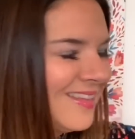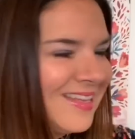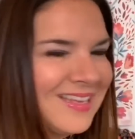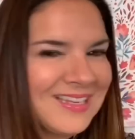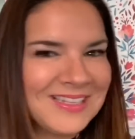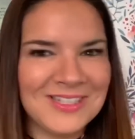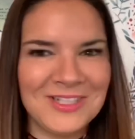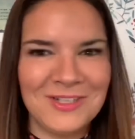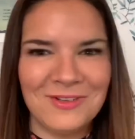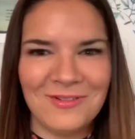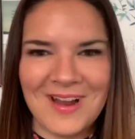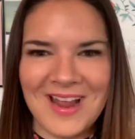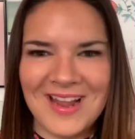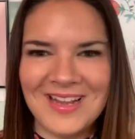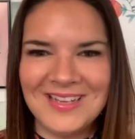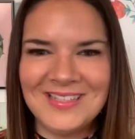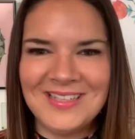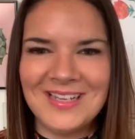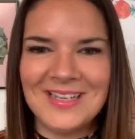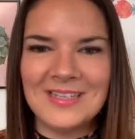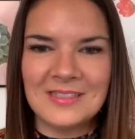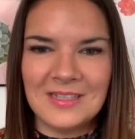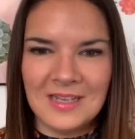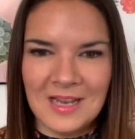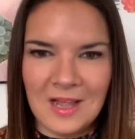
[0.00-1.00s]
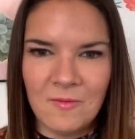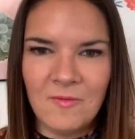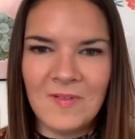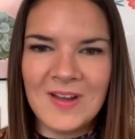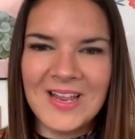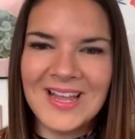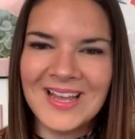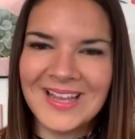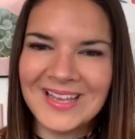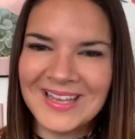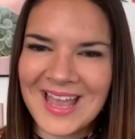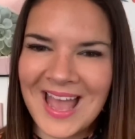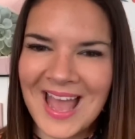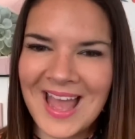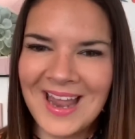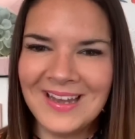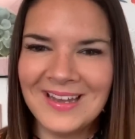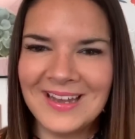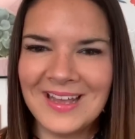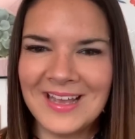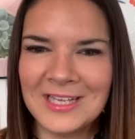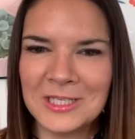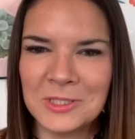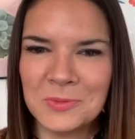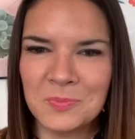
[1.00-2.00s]
This dress is lovely. Again,
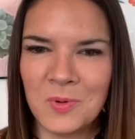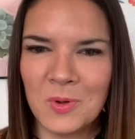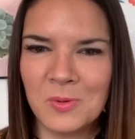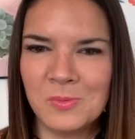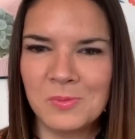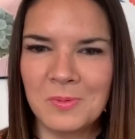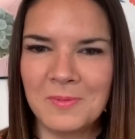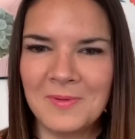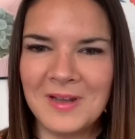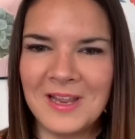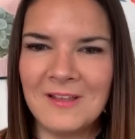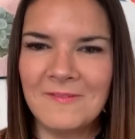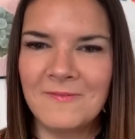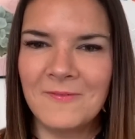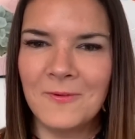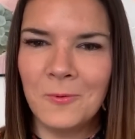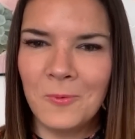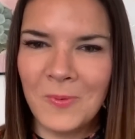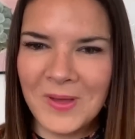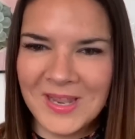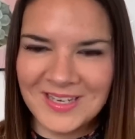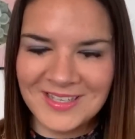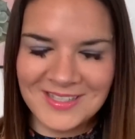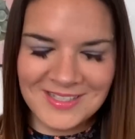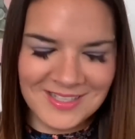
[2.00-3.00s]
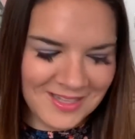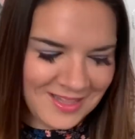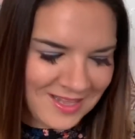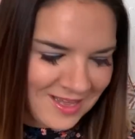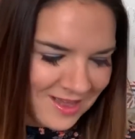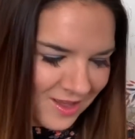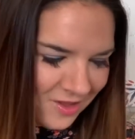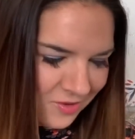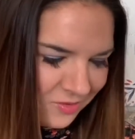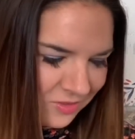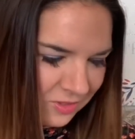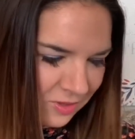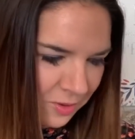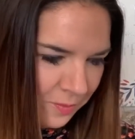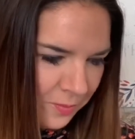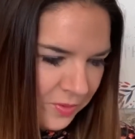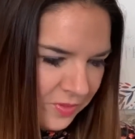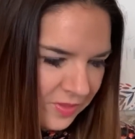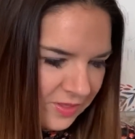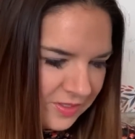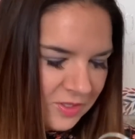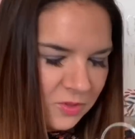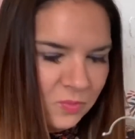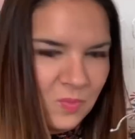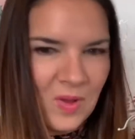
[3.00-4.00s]
it's probably for winter though, so I'll put
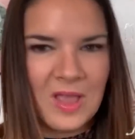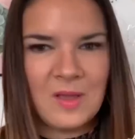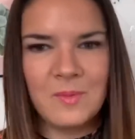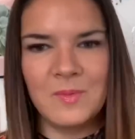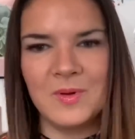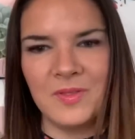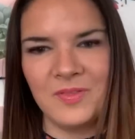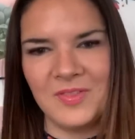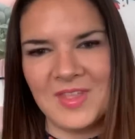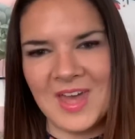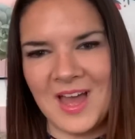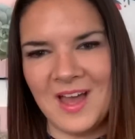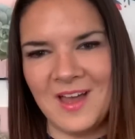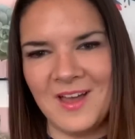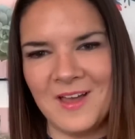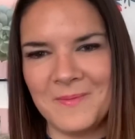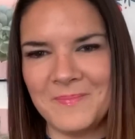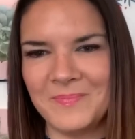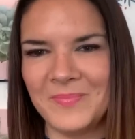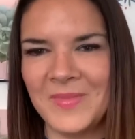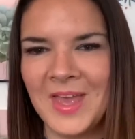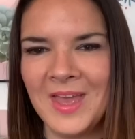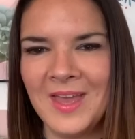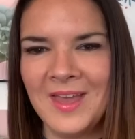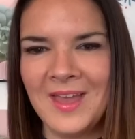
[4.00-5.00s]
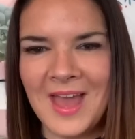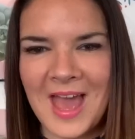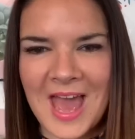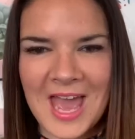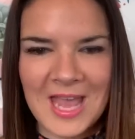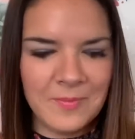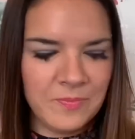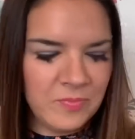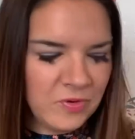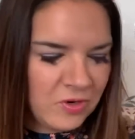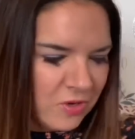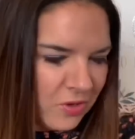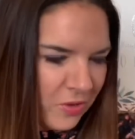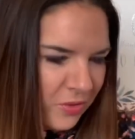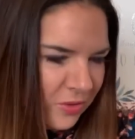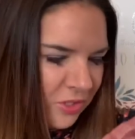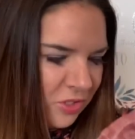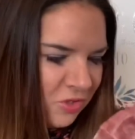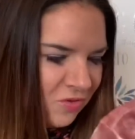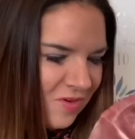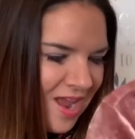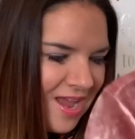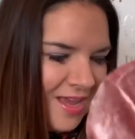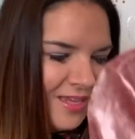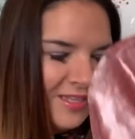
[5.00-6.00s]
this away with that apricot
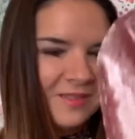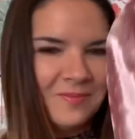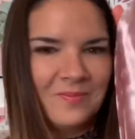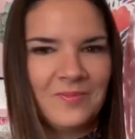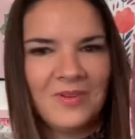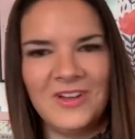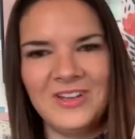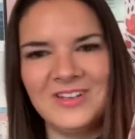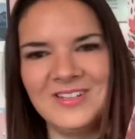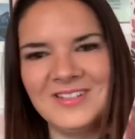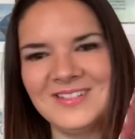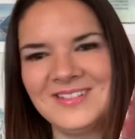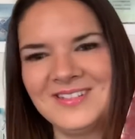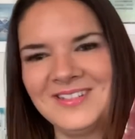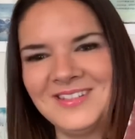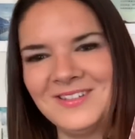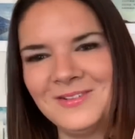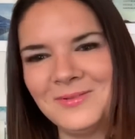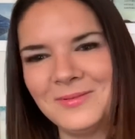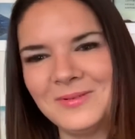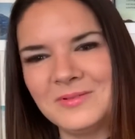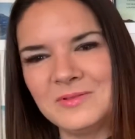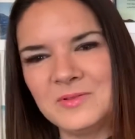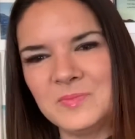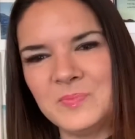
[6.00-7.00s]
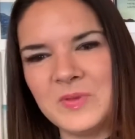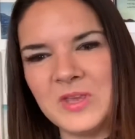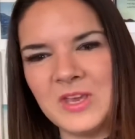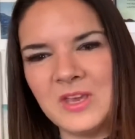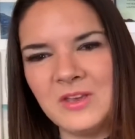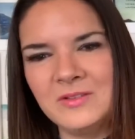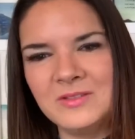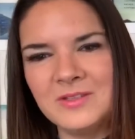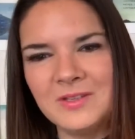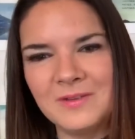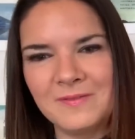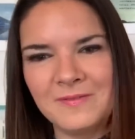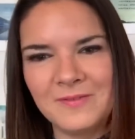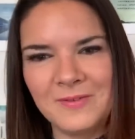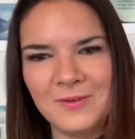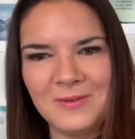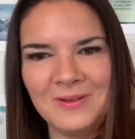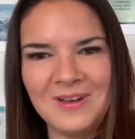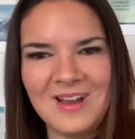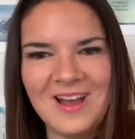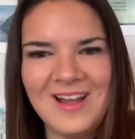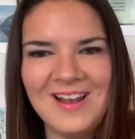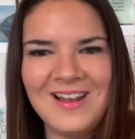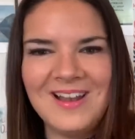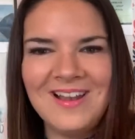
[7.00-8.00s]
dress. But I just thought it was beautiful.
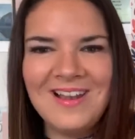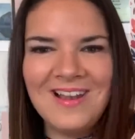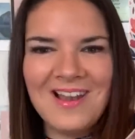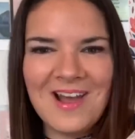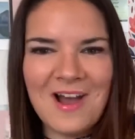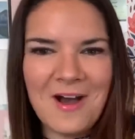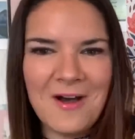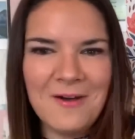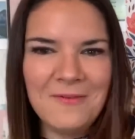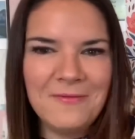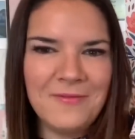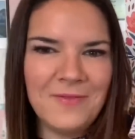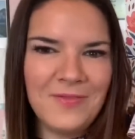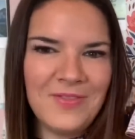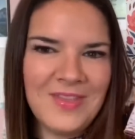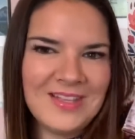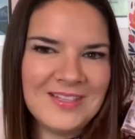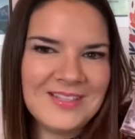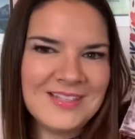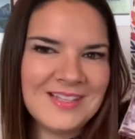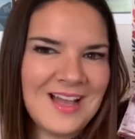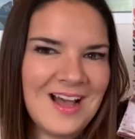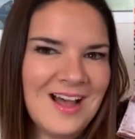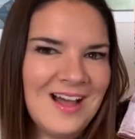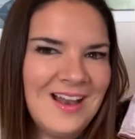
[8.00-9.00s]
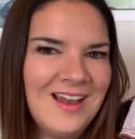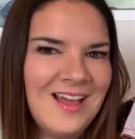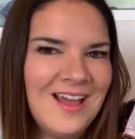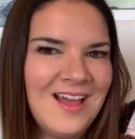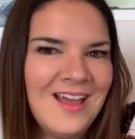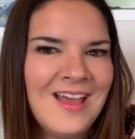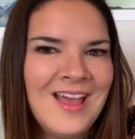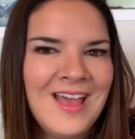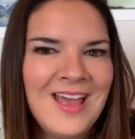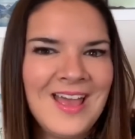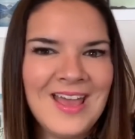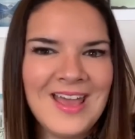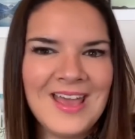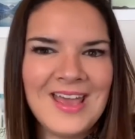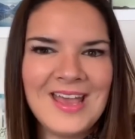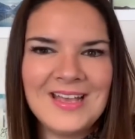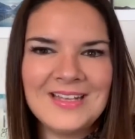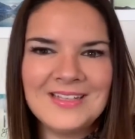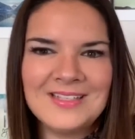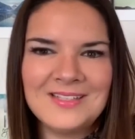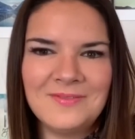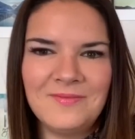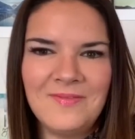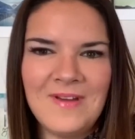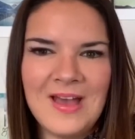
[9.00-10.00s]
Like, I love this colour.
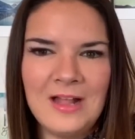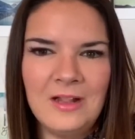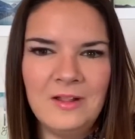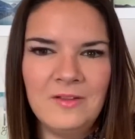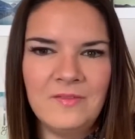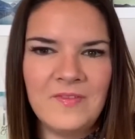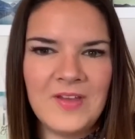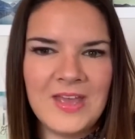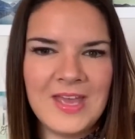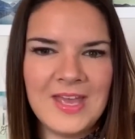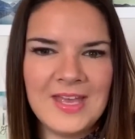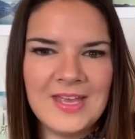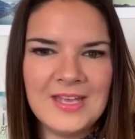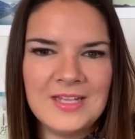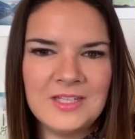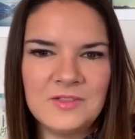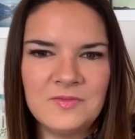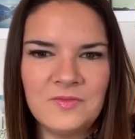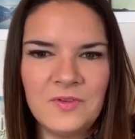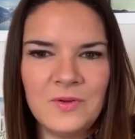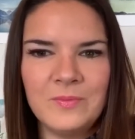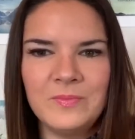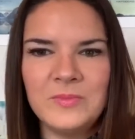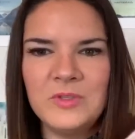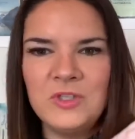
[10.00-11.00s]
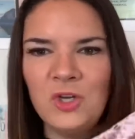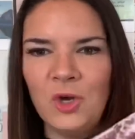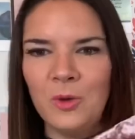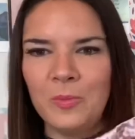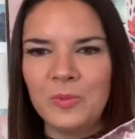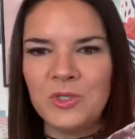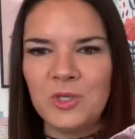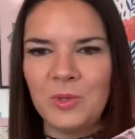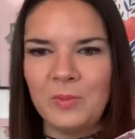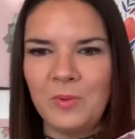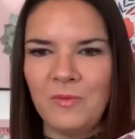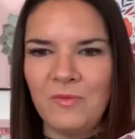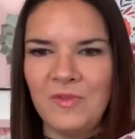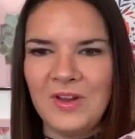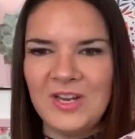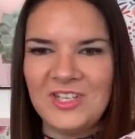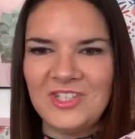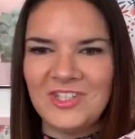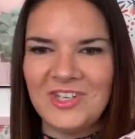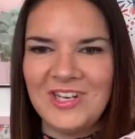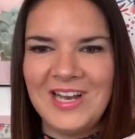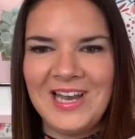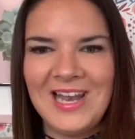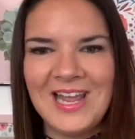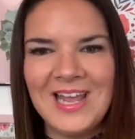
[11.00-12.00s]
It's velvet. It's from Topshop
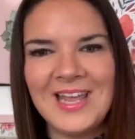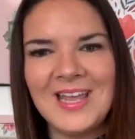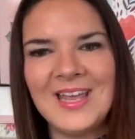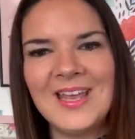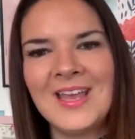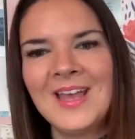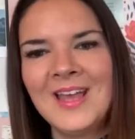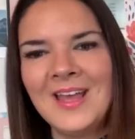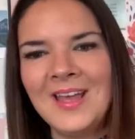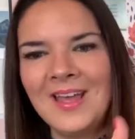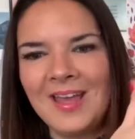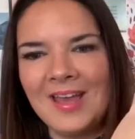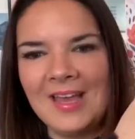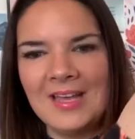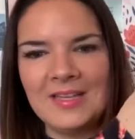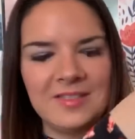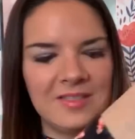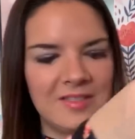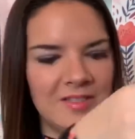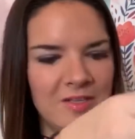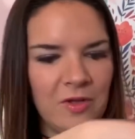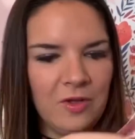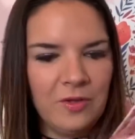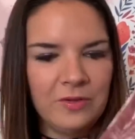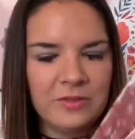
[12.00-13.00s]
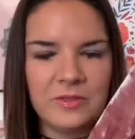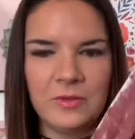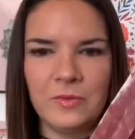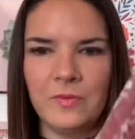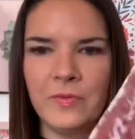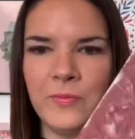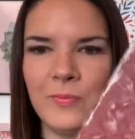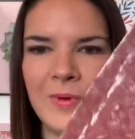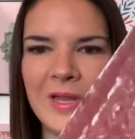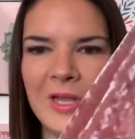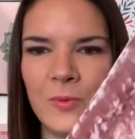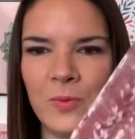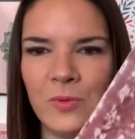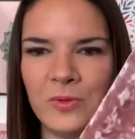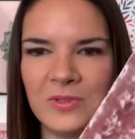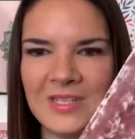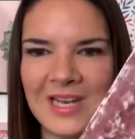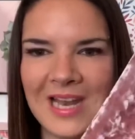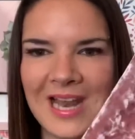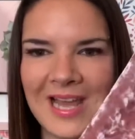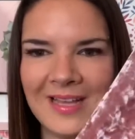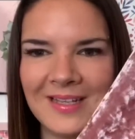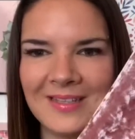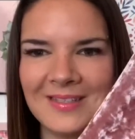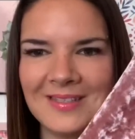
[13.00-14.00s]
originally. It's got sort of 3/4
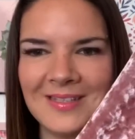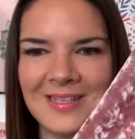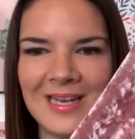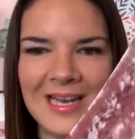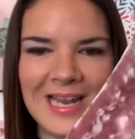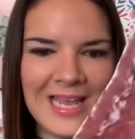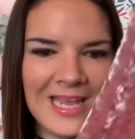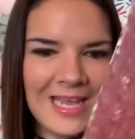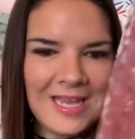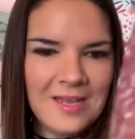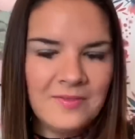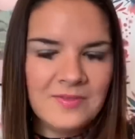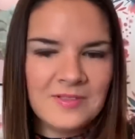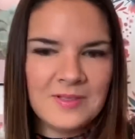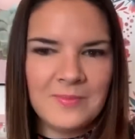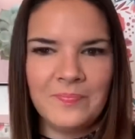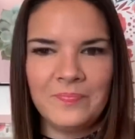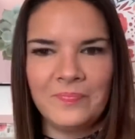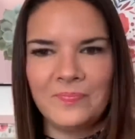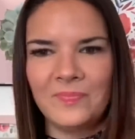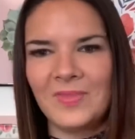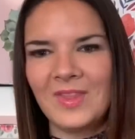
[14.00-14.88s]
length sleeves,